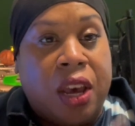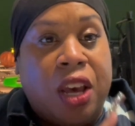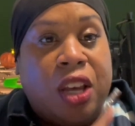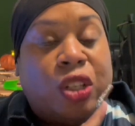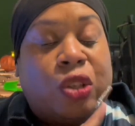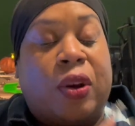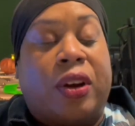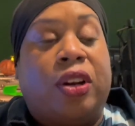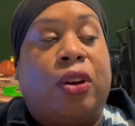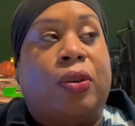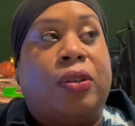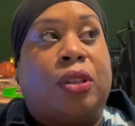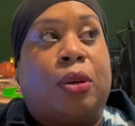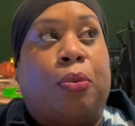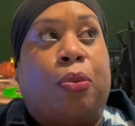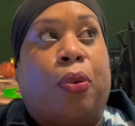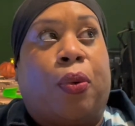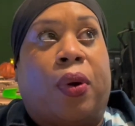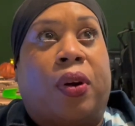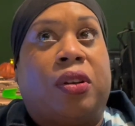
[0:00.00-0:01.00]
so I know it's
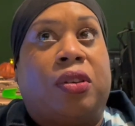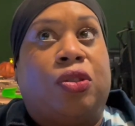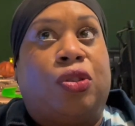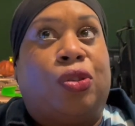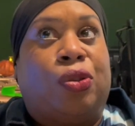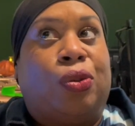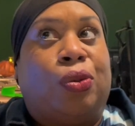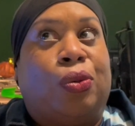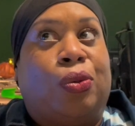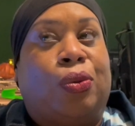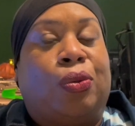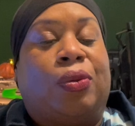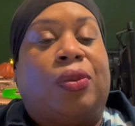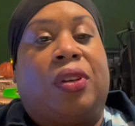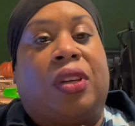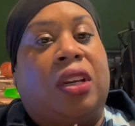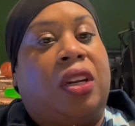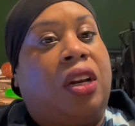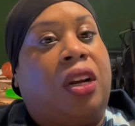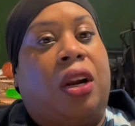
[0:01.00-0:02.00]
important to
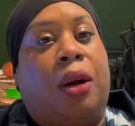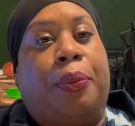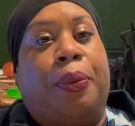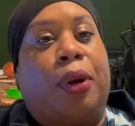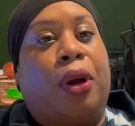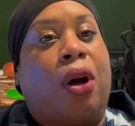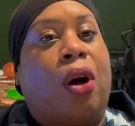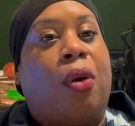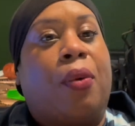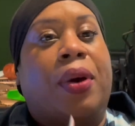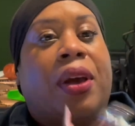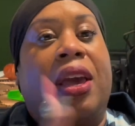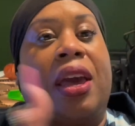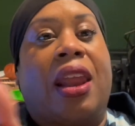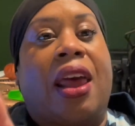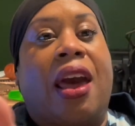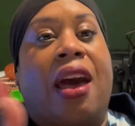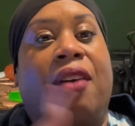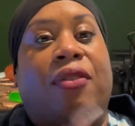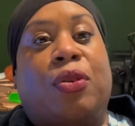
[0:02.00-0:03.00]
get it up and going and
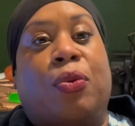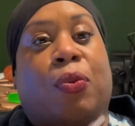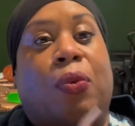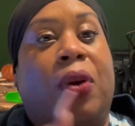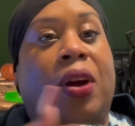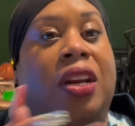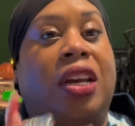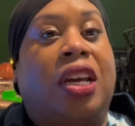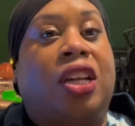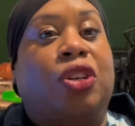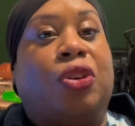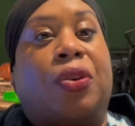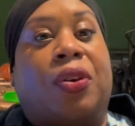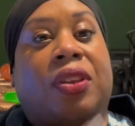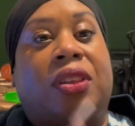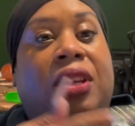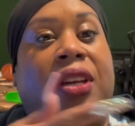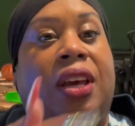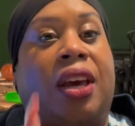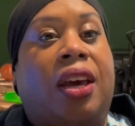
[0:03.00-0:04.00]
have it running
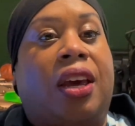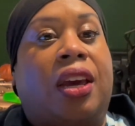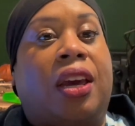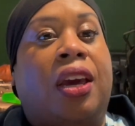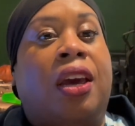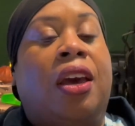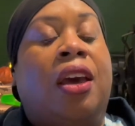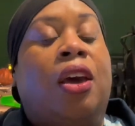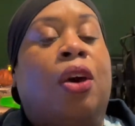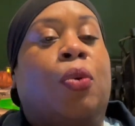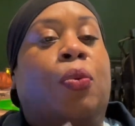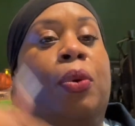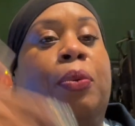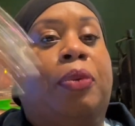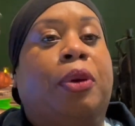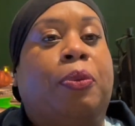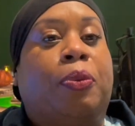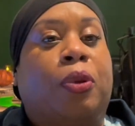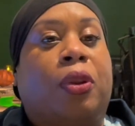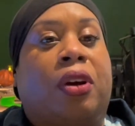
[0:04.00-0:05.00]
during the day when
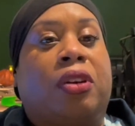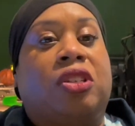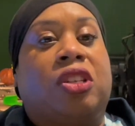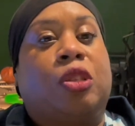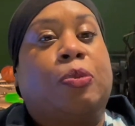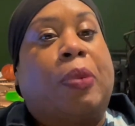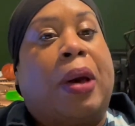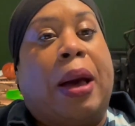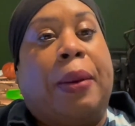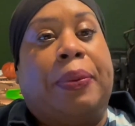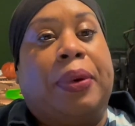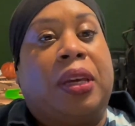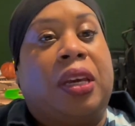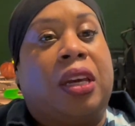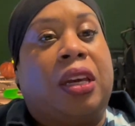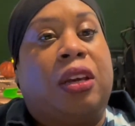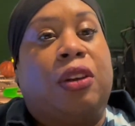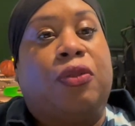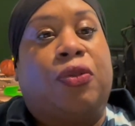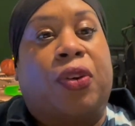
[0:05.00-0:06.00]
people are just popping
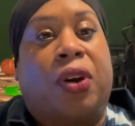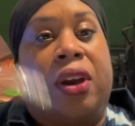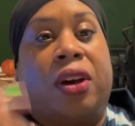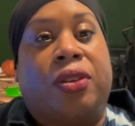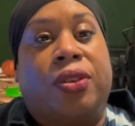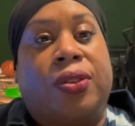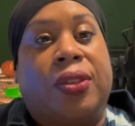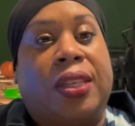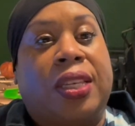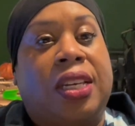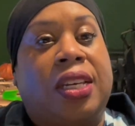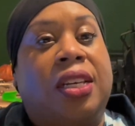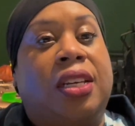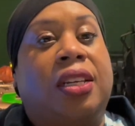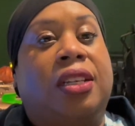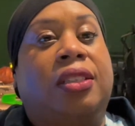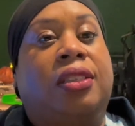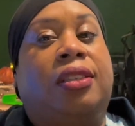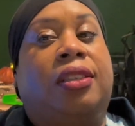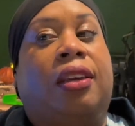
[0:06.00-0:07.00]
in for other
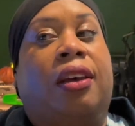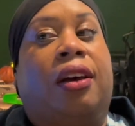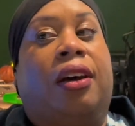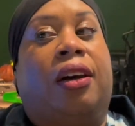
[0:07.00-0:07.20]
things.